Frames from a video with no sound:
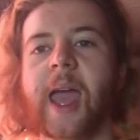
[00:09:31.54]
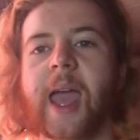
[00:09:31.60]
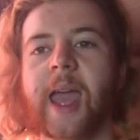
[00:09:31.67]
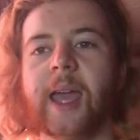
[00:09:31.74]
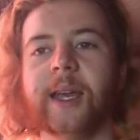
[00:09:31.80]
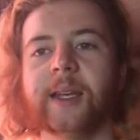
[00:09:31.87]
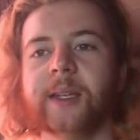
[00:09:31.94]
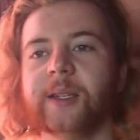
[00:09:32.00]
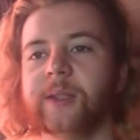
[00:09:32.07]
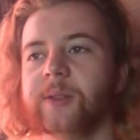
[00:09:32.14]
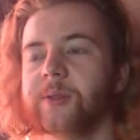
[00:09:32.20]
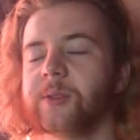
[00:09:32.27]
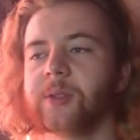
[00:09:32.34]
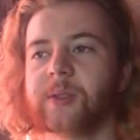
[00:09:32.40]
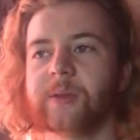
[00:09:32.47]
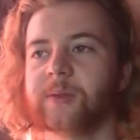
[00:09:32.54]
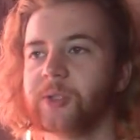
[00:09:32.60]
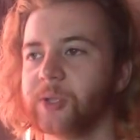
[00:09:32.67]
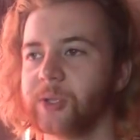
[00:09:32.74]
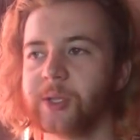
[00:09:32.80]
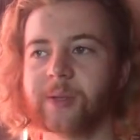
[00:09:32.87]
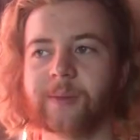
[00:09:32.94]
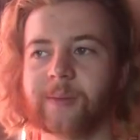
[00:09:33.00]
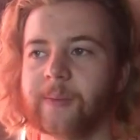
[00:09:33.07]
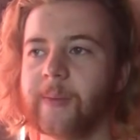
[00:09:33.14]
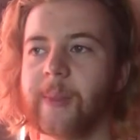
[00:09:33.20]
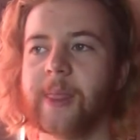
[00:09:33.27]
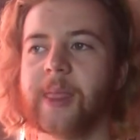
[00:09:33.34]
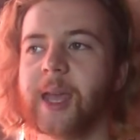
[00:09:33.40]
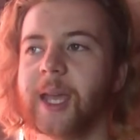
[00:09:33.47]
And just
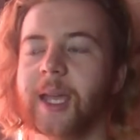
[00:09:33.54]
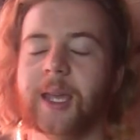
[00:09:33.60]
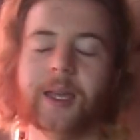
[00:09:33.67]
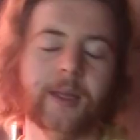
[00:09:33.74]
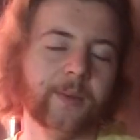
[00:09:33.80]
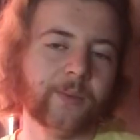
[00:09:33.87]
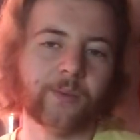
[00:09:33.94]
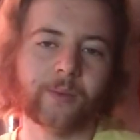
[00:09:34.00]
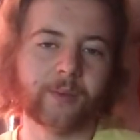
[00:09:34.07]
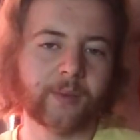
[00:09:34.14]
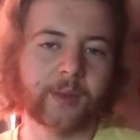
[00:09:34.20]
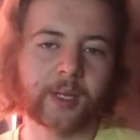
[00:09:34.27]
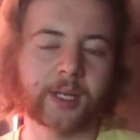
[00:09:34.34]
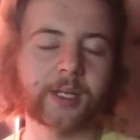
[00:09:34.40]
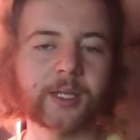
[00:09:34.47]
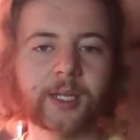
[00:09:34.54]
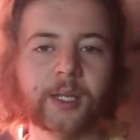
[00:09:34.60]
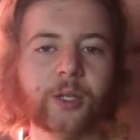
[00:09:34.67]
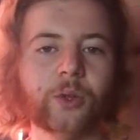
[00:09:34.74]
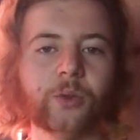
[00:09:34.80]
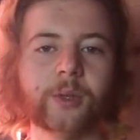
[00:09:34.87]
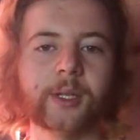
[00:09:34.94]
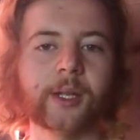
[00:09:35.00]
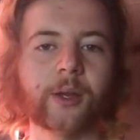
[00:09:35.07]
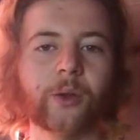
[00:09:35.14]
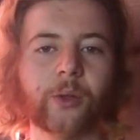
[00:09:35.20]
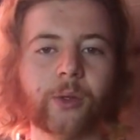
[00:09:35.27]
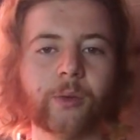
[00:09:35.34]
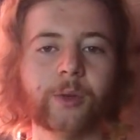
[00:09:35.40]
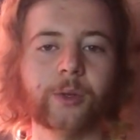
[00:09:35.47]
they continue to
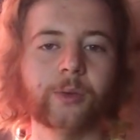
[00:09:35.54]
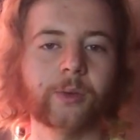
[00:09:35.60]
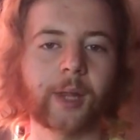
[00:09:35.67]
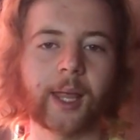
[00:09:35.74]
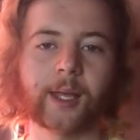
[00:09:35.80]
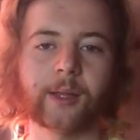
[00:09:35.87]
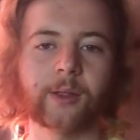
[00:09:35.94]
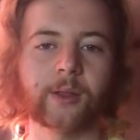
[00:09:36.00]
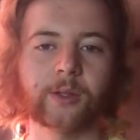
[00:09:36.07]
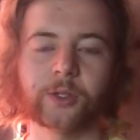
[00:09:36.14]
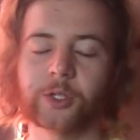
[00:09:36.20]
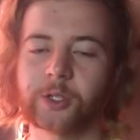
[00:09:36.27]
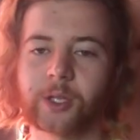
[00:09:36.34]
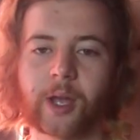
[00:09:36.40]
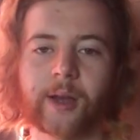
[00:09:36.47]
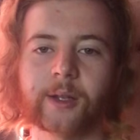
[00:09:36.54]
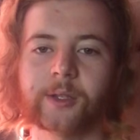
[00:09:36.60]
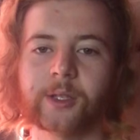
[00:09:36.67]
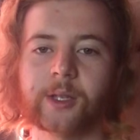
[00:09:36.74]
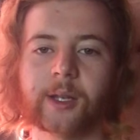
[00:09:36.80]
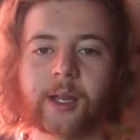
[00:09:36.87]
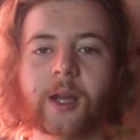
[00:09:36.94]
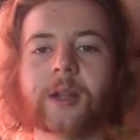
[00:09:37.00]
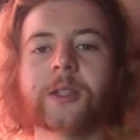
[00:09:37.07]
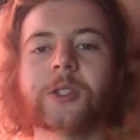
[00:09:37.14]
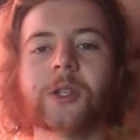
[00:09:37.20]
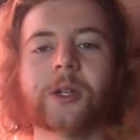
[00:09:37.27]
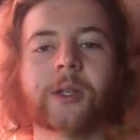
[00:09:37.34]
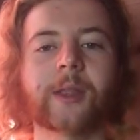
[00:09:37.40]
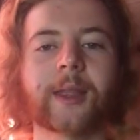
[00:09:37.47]
go through, like just a
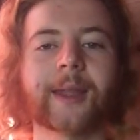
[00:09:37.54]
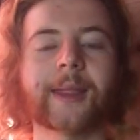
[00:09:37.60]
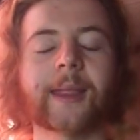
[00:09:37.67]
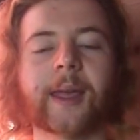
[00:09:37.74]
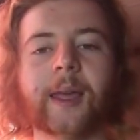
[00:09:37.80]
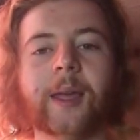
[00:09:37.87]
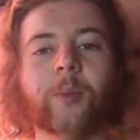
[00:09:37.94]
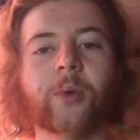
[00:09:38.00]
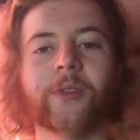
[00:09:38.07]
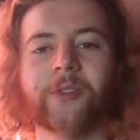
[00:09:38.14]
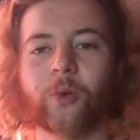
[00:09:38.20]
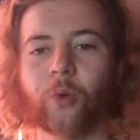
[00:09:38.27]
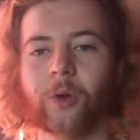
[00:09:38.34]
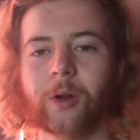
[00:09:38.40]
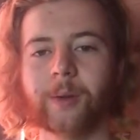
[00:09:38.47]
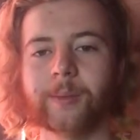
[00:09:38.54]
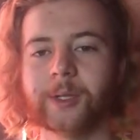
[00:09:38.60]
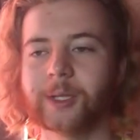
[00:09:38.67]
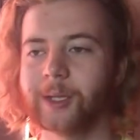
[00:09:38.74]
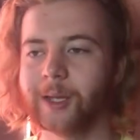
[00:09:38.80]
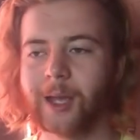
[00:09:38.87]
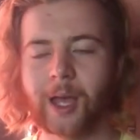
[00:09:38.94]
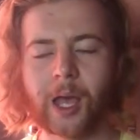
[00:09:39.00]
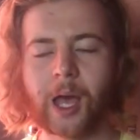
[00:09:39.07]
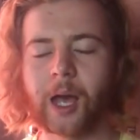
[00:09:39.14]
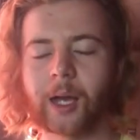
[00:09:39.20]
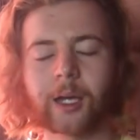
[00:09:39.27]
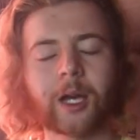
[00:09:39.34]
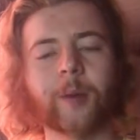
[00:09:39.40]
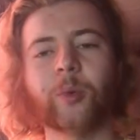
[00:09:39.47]
concert that they performed
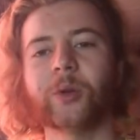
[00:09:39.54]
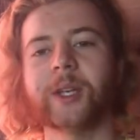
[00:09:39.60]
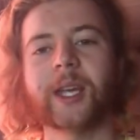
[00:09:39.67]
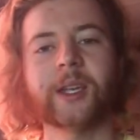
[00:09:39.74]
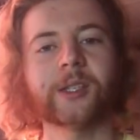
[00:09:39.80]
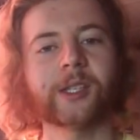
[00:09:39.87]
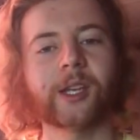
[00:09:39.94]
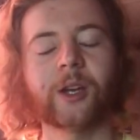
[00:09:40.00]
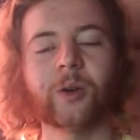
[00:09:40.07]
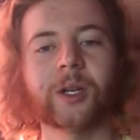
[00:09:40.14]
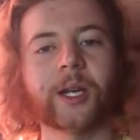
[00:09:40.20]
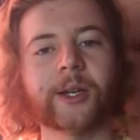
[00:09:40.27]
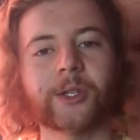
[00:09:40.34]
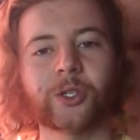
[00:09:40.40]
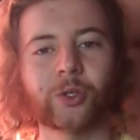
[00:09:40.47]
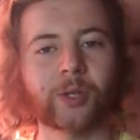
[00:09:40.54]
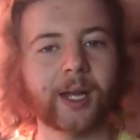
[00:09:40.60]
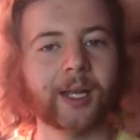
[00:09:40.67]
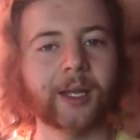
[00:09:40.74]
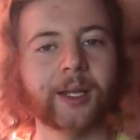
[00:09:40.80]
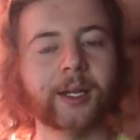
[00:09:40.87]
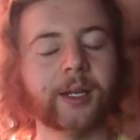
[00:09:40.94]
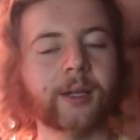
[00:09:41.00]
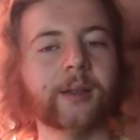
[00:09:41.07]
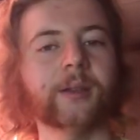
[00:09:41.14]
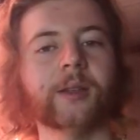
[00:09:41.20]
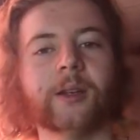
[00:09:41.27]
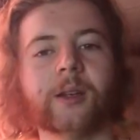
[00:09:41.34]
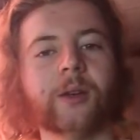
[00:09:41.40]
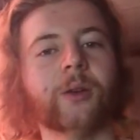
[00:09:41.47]
a couple days ago in Australia.
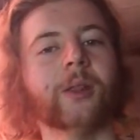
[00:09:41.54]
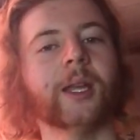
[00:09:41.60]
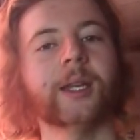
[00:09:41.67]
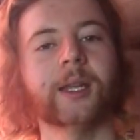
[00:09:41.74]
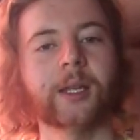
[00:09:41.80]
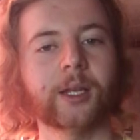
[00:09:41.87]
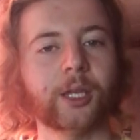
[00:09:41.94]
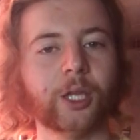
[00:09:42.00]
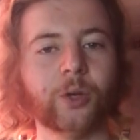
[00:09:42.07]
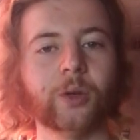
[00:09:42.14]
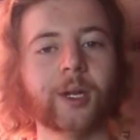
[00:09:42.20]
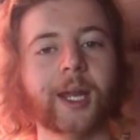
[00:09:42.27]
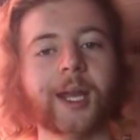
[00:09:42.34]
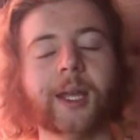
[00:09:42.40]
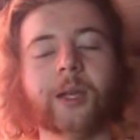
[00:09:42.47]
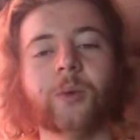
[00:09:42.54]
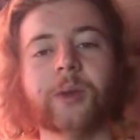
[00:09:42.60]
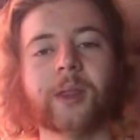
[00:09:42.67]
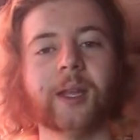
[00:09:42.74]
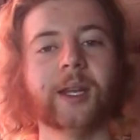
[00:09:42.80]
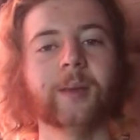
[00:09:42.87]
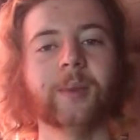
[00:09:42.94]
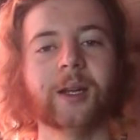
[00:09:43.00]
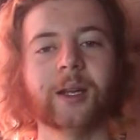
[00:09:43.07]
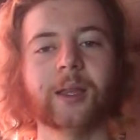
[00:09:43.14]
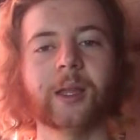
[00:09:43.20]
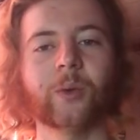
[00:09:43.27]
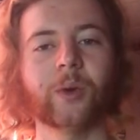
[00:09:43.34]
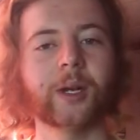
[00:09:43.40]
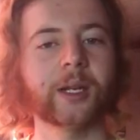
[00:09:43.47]
They did a Q&A with anybody
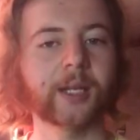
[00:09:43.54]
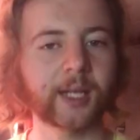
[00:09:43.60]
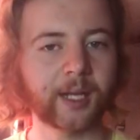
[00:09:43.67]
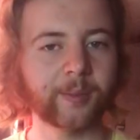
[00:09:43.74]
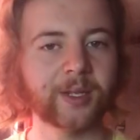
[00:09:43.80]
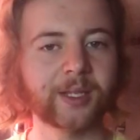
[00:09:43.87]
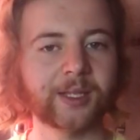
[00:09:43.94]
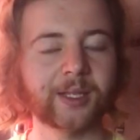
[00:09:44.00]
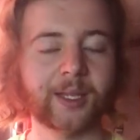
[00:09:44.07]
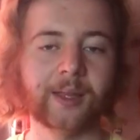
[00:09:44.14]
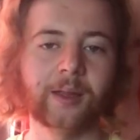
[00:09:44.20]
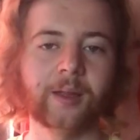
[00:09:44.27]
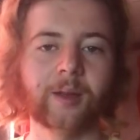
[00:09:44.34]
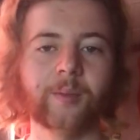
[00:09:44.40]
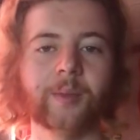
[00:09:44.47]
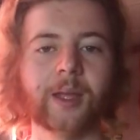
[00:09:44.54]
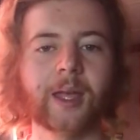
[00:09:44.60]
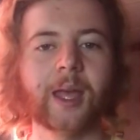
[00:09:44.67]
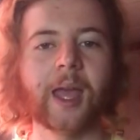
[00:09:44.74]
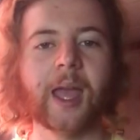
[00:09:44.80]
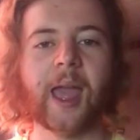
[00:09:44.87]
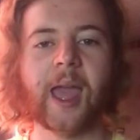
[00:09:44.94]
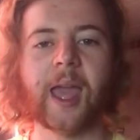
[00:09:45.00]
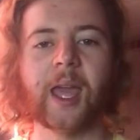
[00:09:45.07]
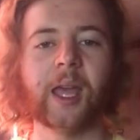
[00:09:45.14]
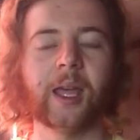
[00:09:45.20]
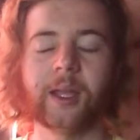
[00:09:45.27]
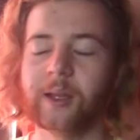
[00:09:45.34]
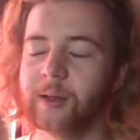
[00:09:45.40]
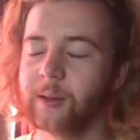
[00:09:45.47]
that wanted to come and see them,
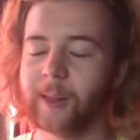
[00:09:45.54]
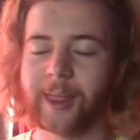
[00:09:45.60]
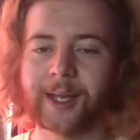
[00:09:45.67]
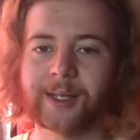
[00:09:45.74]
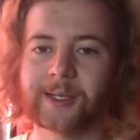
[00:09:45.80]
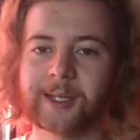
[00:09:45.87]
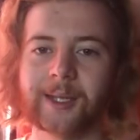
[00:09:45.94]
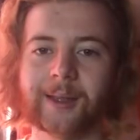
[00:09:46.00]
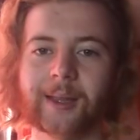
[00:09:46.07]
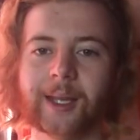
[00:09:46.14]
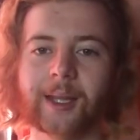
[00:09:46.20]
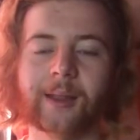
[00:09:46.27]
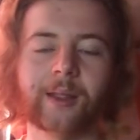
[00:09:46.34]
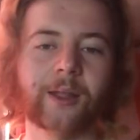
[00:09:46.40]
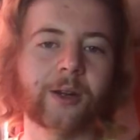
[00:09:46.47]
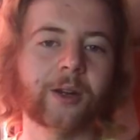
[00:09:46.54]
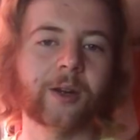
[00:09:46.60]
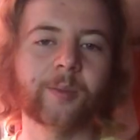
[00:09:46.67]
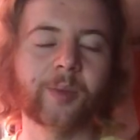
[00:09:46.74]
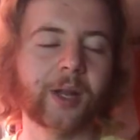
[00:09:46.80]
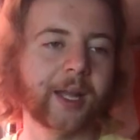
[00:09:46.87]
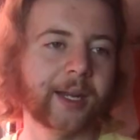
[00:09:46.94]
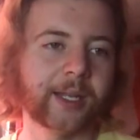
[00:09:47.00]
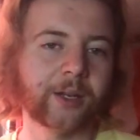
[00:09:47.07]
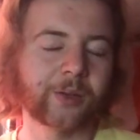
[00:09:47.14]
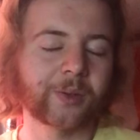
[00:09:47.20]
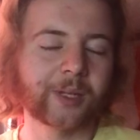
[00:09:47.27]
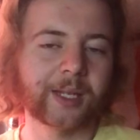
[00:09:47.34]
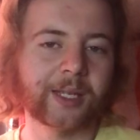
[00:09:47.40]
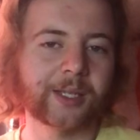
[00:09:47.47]
and they said that they're planning
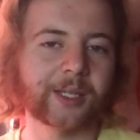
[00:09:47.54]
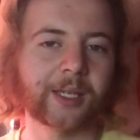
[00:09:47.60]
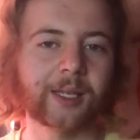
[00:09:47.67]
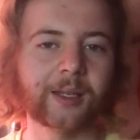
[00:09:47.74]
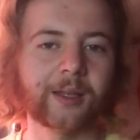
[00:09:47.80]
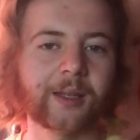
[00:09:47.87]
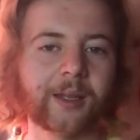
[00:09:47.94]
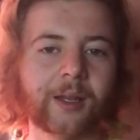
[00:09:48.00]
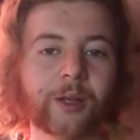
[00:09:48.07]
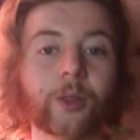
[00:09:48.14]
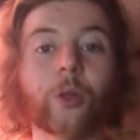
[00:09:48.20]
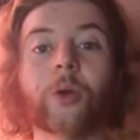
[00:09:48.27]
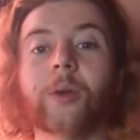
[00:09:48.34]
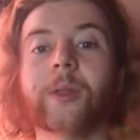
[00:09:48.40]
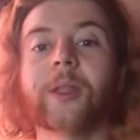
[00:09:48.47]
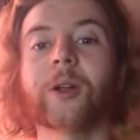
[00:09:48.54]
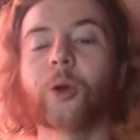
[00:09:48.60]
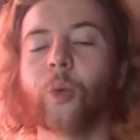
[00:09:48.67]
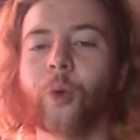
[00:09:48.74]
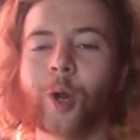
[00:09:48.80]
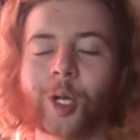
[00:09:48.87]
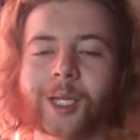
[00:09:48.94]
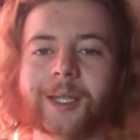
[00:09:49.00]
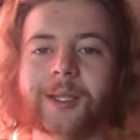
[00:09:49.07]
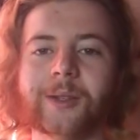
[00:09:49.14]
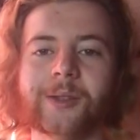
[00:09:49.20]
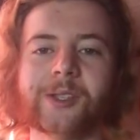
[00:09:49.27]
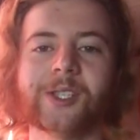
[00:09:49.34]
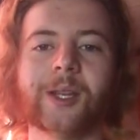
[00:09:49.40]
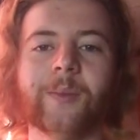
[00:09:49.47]
on releasing, or they're working
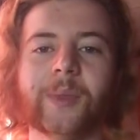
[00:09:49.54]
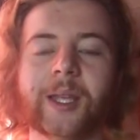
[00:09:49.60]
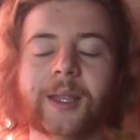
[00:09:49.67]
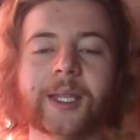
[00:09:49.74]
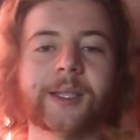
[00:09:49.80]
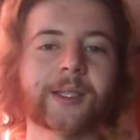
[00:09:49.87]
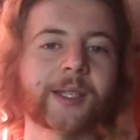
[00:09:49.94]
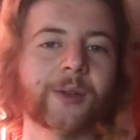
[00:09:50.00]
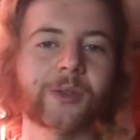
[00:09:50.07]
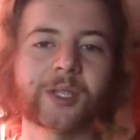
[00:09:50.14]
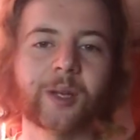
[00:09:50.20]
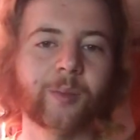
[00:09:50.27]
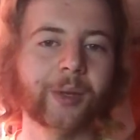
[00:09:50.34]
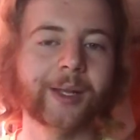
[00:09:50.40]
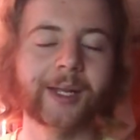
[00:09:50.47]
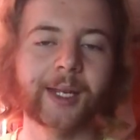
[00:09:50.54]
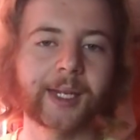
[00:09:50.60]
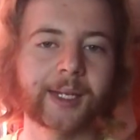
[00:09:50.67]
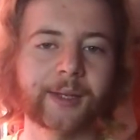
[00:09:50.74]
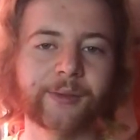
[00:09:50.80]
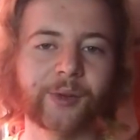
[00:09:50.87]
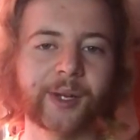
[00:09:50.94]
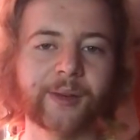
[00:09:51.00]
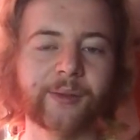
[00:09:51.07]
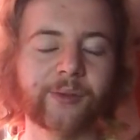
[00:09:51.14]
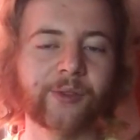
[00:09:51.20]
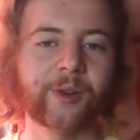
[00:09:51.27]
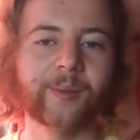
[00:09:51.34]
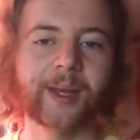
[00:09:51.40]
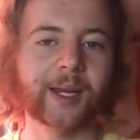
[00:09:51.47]
on something that sounds completely different
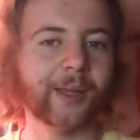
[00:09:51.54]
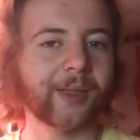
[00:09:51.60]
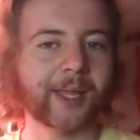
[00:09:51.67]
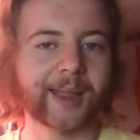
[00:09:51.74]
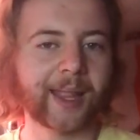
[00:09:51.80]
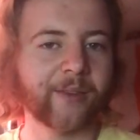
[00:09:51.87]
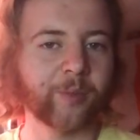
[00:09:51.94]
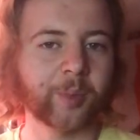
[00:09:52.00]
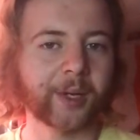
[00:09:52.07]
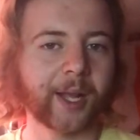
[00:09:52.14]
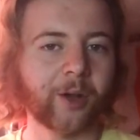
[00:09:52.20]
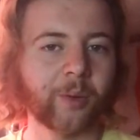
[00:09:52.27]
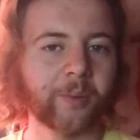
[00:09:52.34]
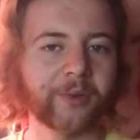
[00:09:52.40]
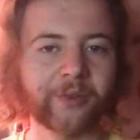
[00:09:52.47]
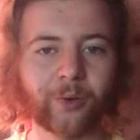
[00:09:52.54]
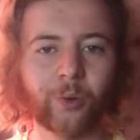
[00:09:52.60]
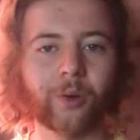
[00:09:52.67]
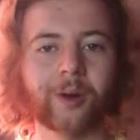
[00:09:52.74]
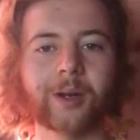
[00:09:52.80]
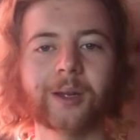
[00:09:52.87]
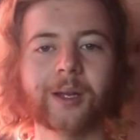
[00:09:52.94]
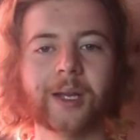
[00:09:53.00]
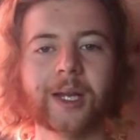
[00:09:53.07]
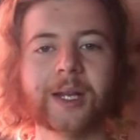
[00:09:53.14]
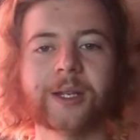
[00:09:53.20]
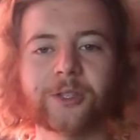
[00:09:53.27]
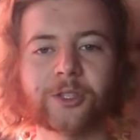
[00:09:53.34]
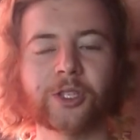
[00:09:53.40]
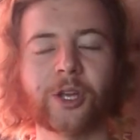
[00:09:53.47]
from anything they've put out before.
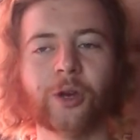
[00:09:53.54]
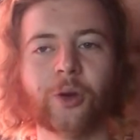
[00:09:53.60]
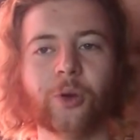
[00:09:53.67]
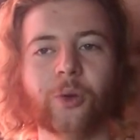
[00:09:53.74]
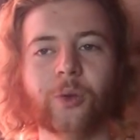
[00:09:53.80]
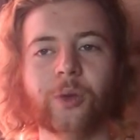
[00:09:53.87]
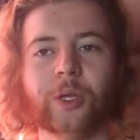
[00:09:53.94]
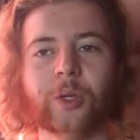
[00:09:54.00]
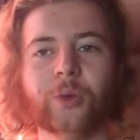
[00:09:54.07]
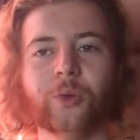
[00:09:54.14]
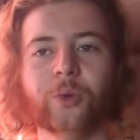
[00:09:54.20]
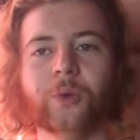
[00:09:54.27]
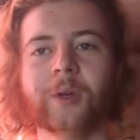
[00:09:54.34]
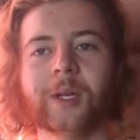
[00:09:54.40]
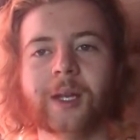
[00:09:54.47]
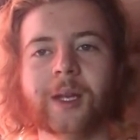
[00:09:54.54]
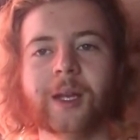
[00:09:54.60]
So you